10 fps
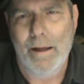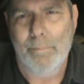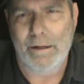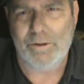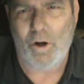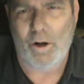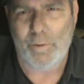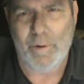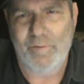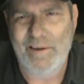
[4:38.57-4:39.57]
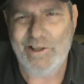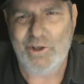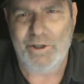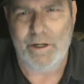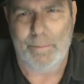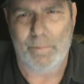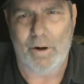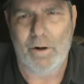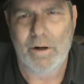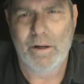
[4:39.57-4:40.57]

But it's called a revision number.